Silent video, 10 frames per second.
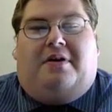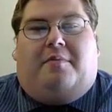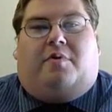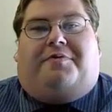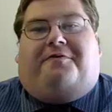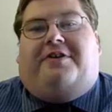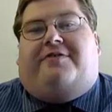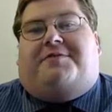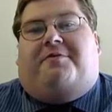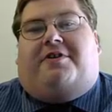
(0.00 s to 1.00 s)
But with
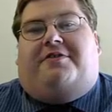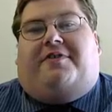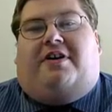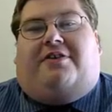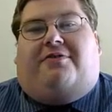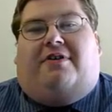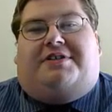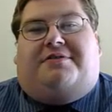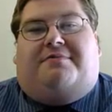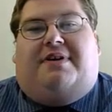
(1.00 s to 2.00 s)
Fredericksburg, you've got to
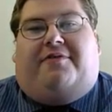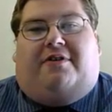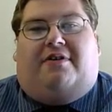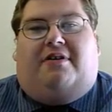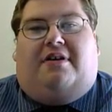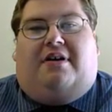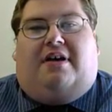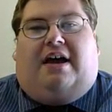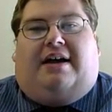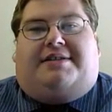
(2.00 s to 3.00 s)
cross a river.
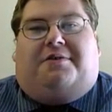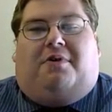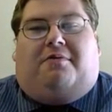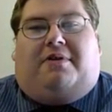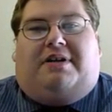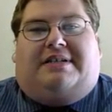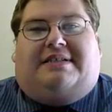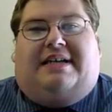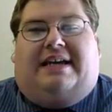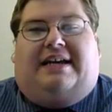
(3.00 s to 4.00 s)
And so what we're going to
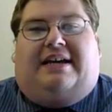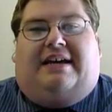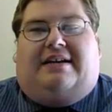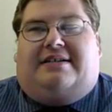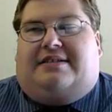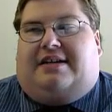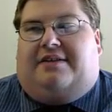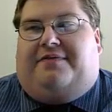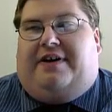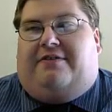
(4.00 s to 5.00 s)
see is the
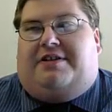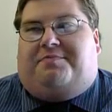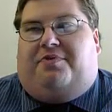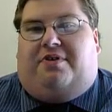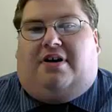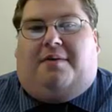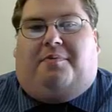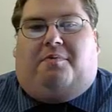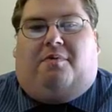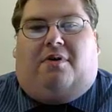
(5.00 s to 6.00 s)
Confederates put
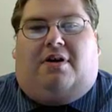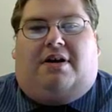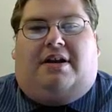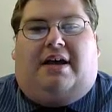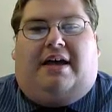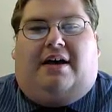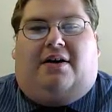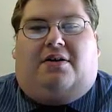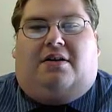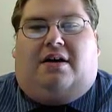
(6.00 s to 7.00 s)
up one
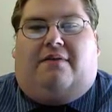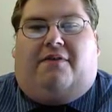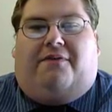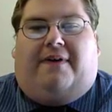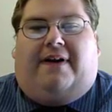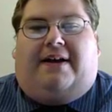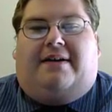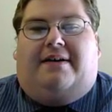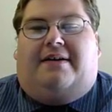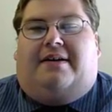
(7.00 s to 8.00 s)
hell of a fight
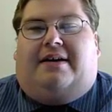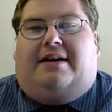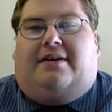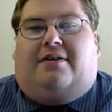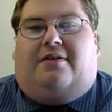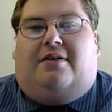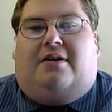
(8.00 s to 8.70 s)
here.